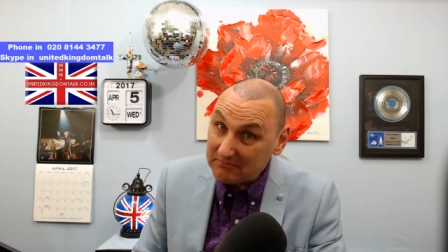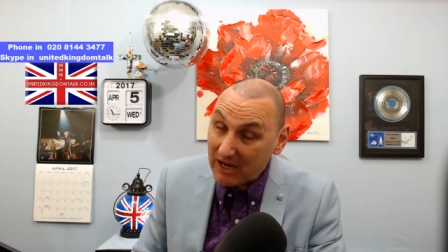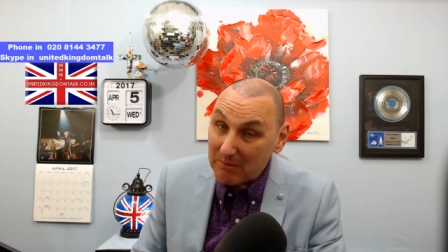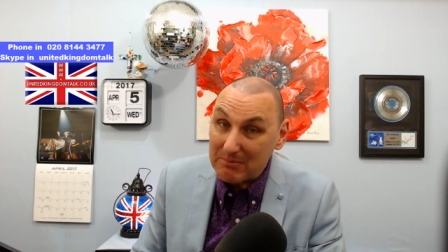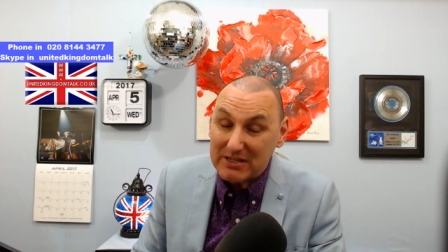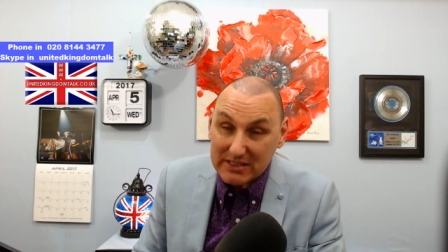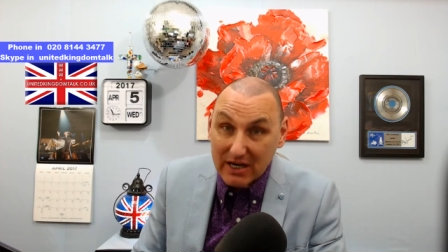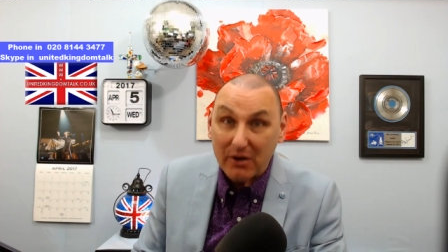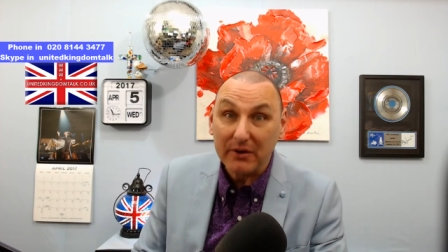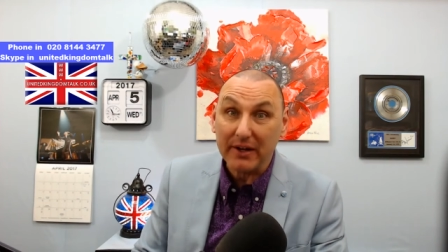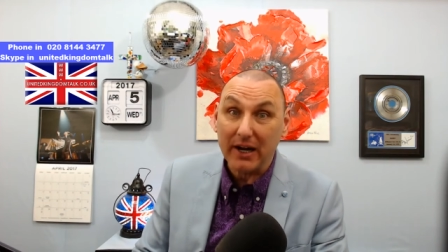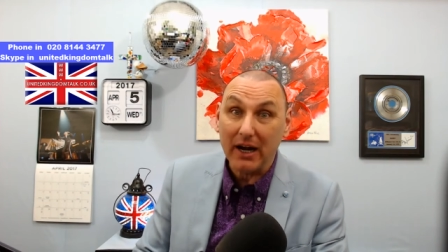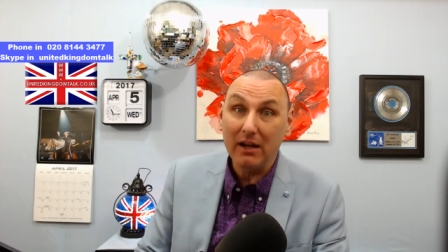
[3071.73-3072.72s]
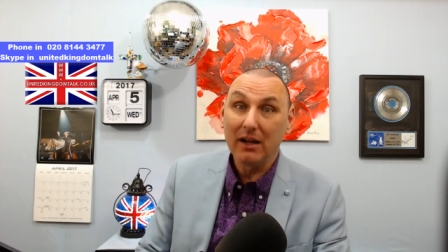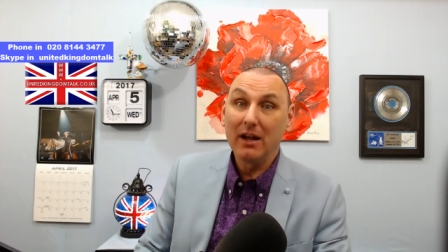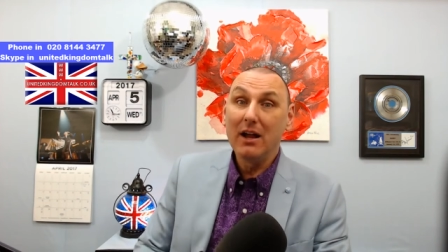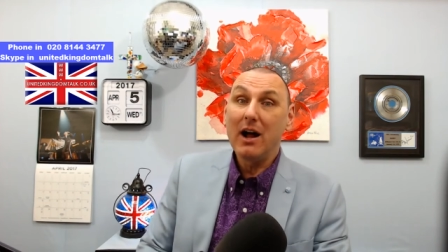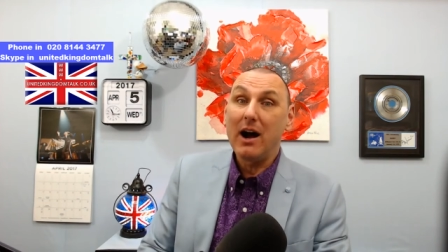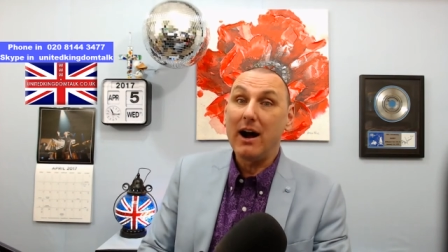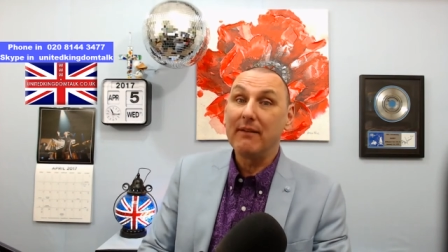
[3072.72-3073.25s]
I must tell you that.
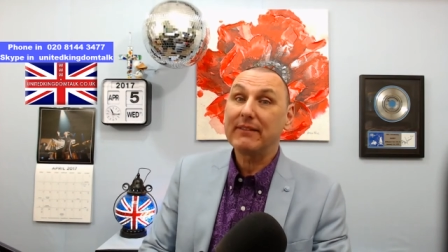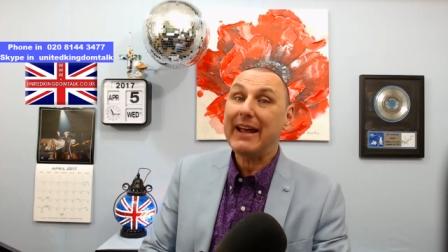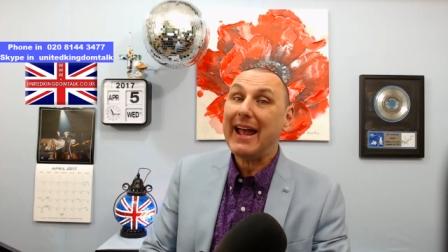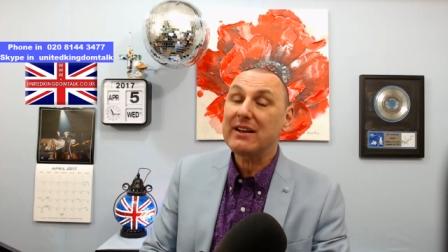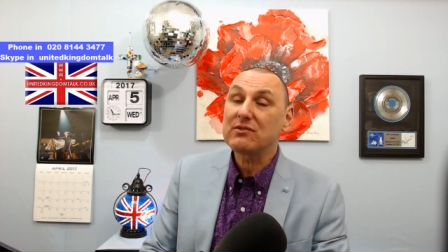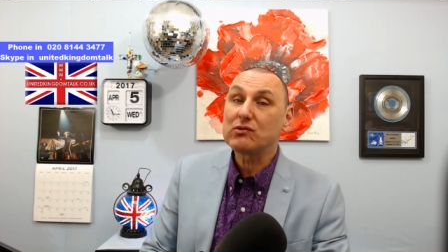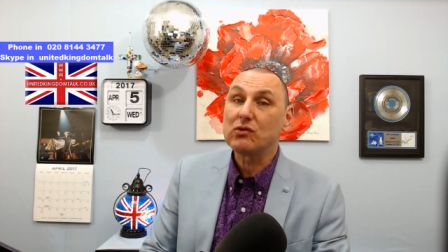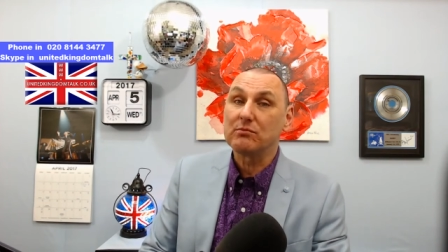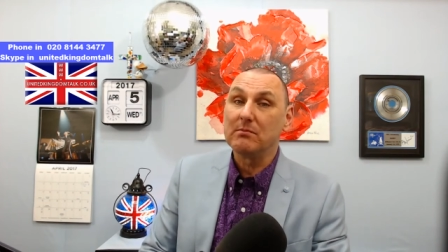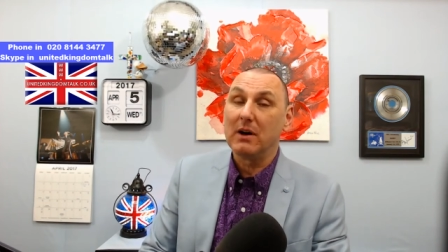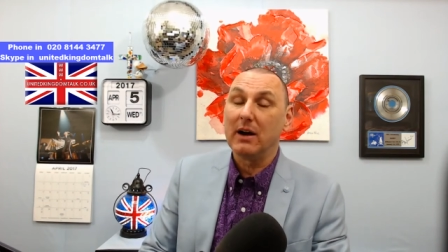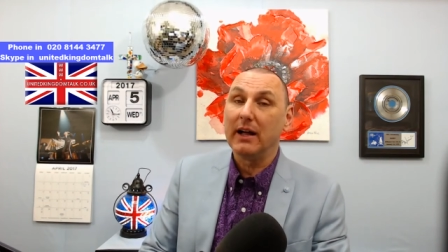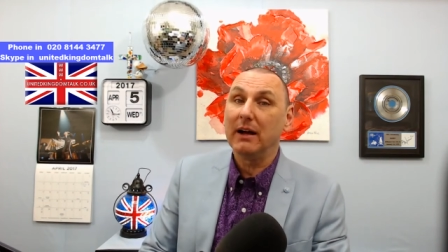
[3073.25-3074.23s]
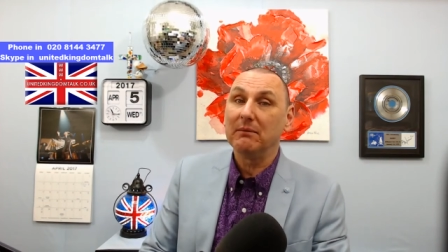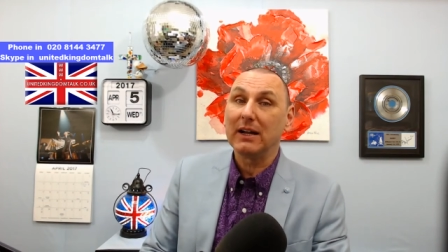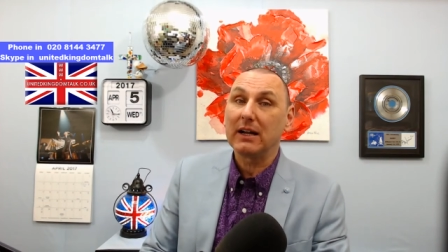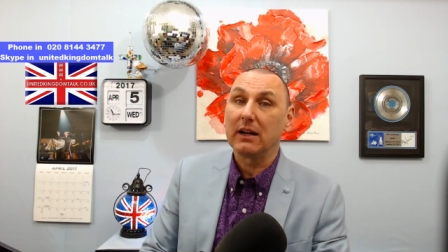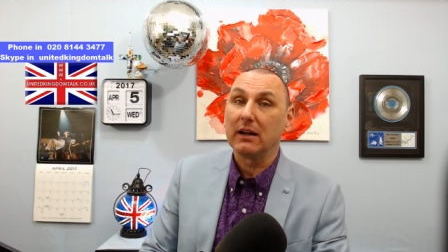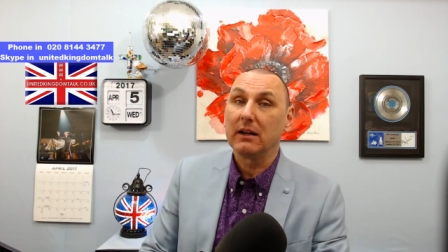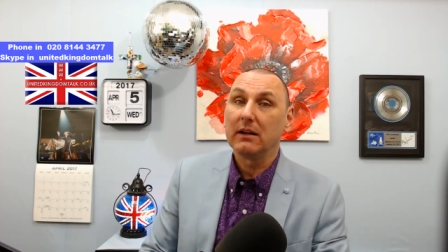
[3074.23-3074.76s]
I've cancelled my um,
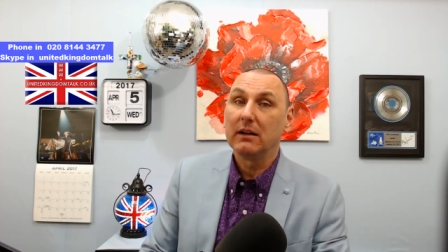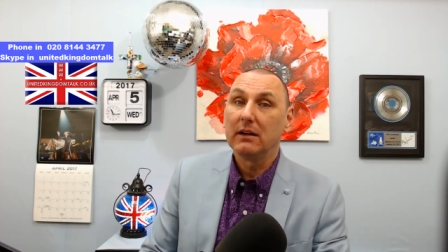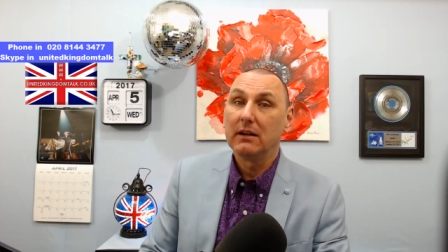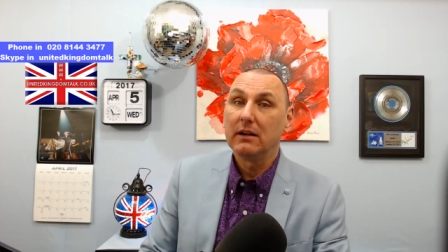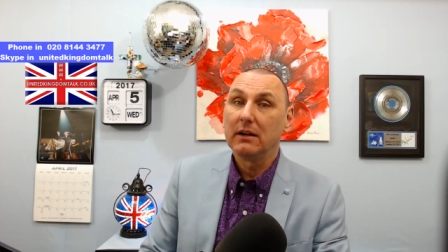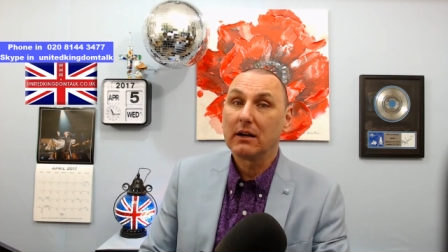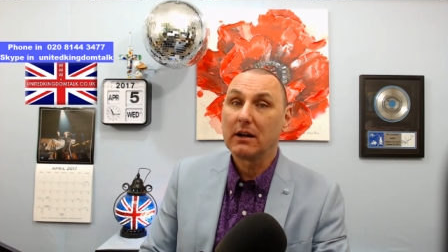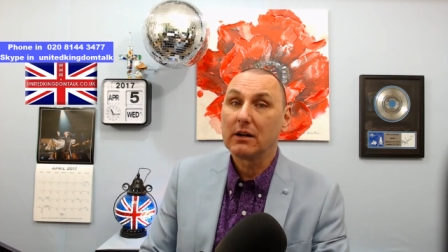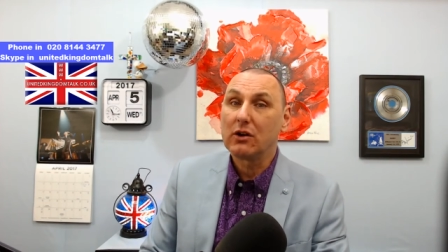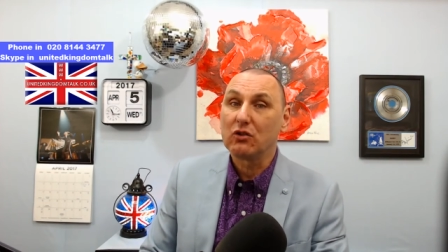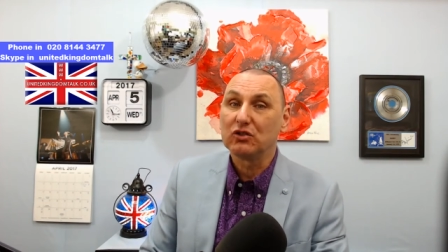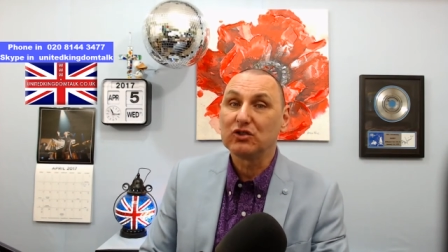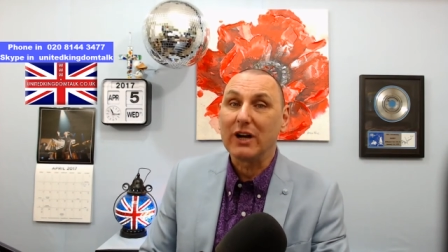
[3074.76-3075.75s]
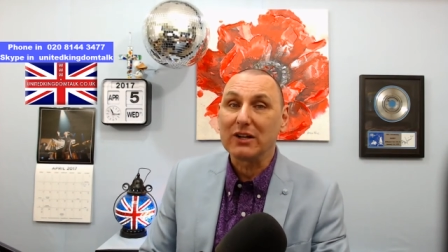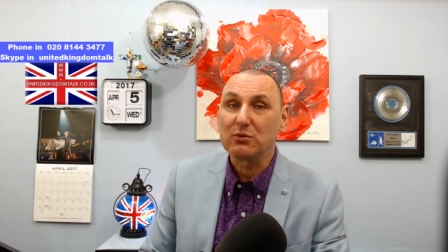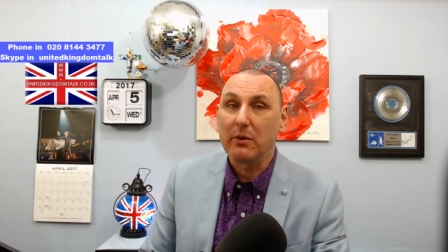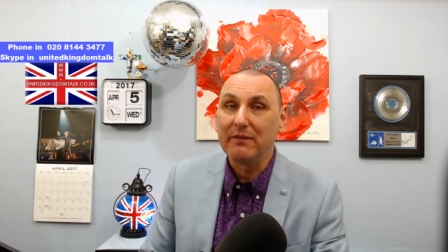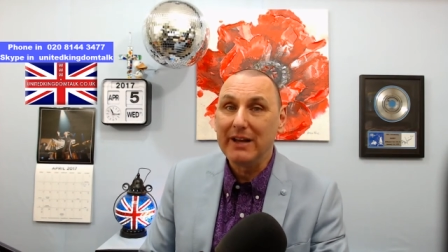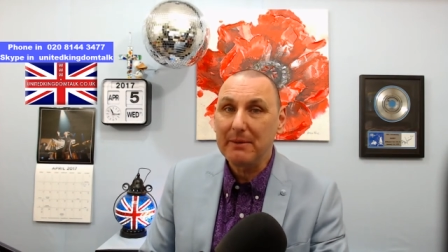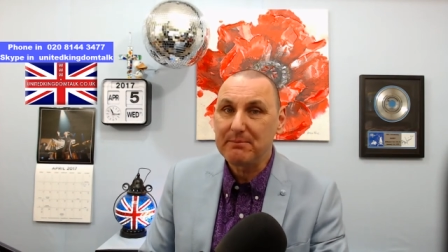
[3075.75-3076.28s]
little contract
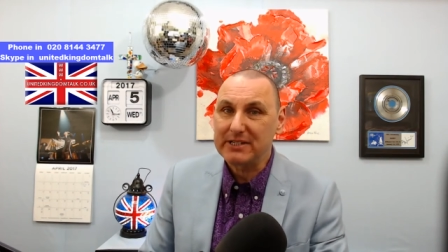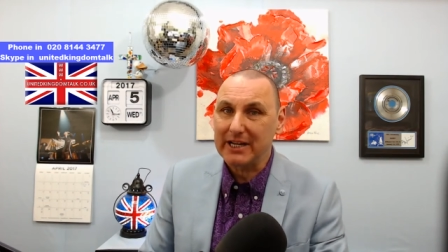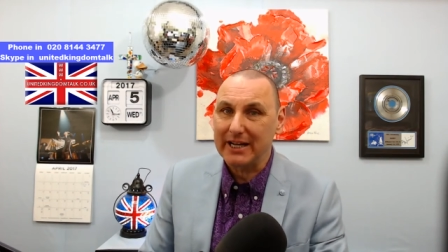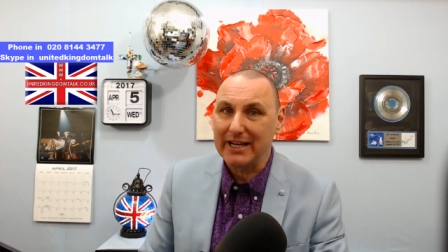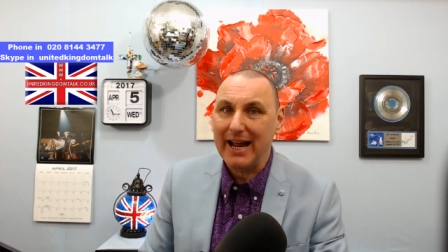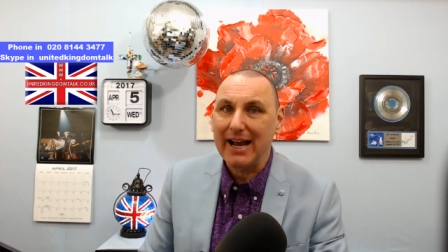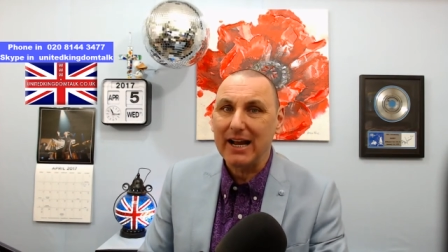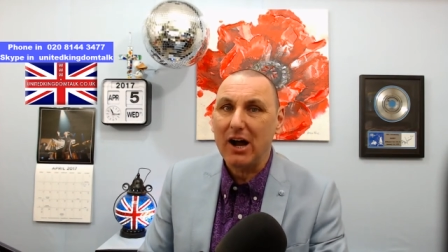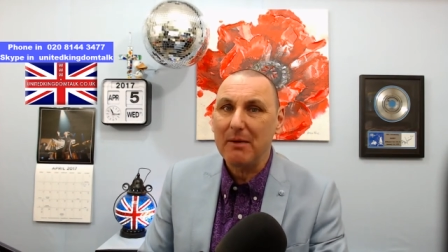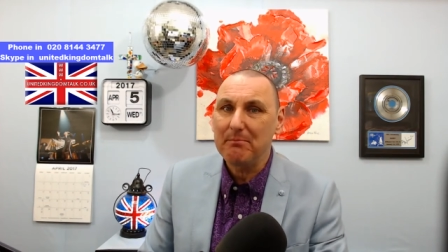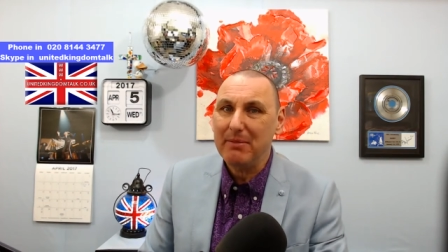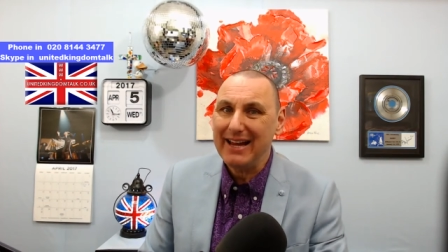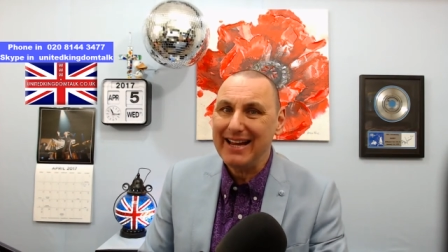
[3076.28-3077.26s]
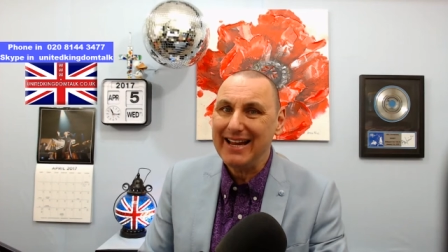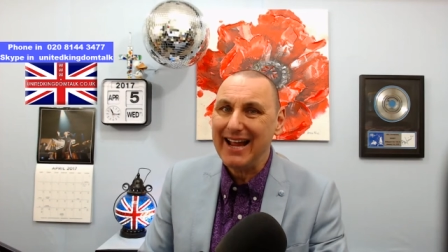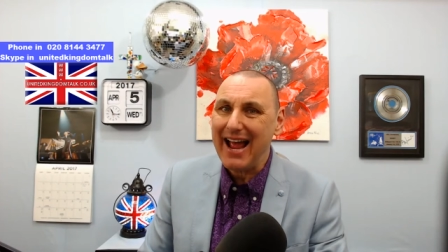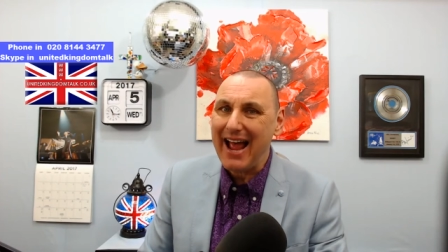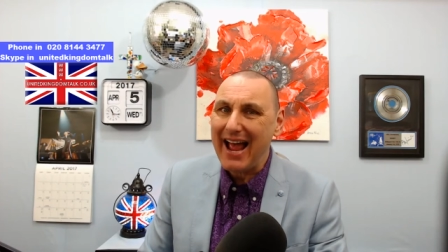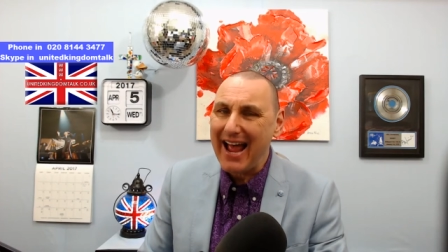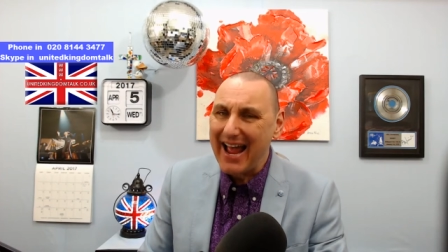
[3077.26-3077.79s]
with Libsyn, L I B
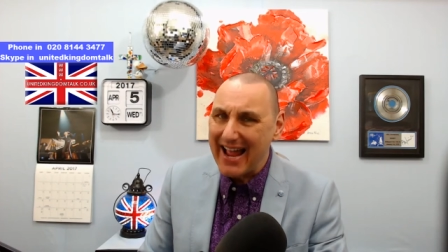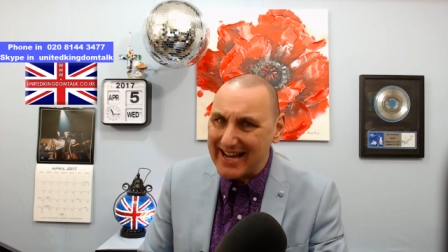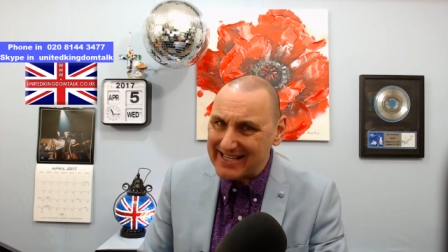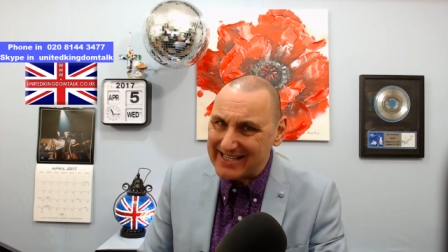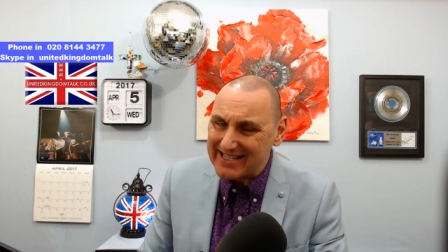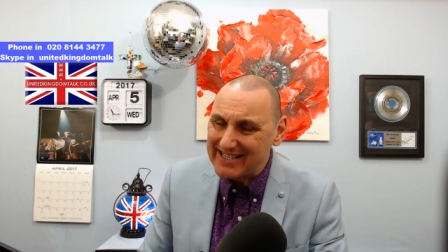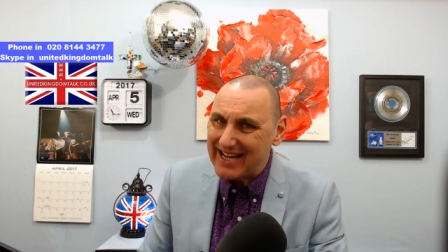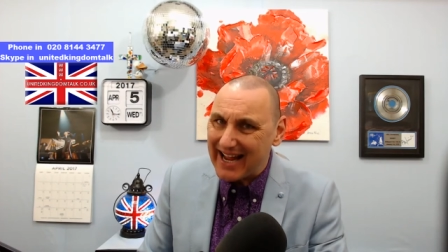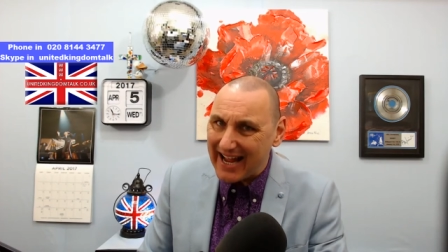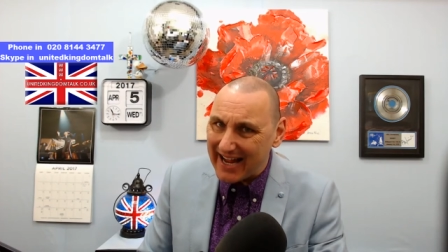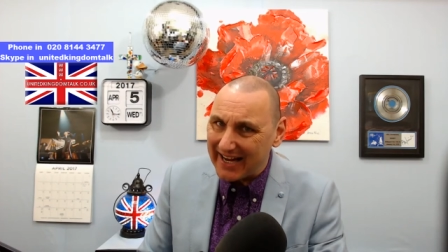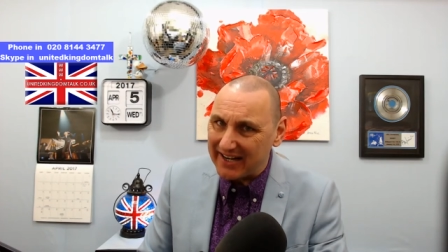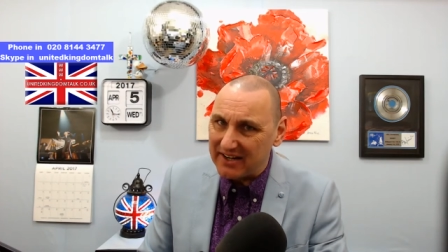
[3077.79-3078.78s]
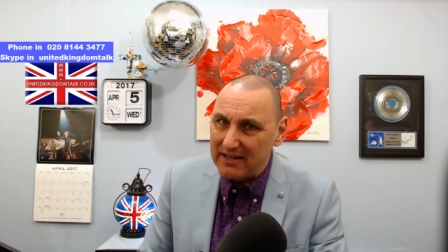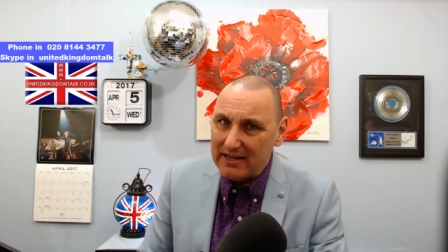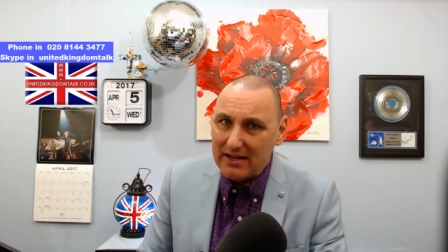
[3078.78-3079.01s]
S N.